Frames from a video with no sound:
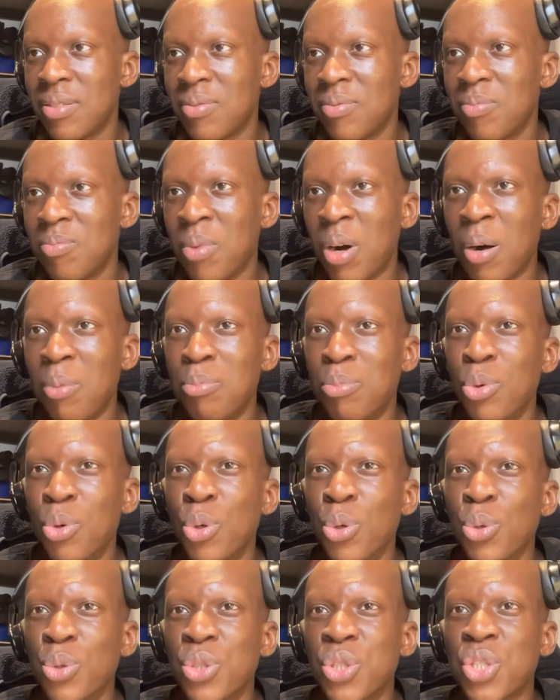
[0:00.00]

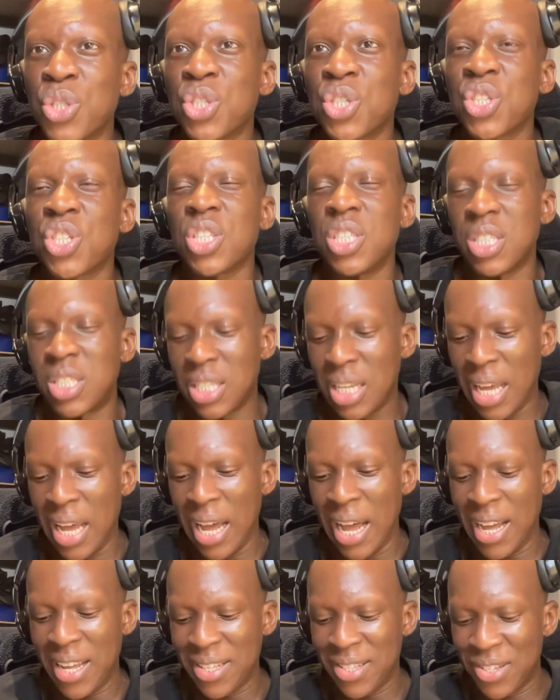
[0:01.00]
Marmouche into the
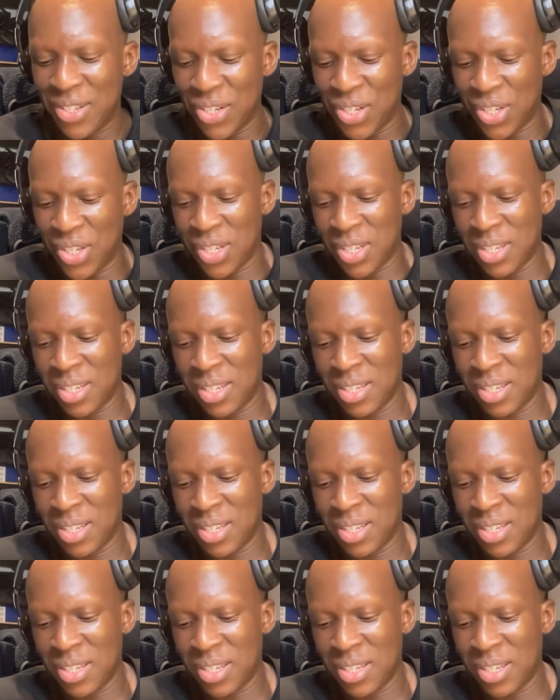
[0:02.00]
hands.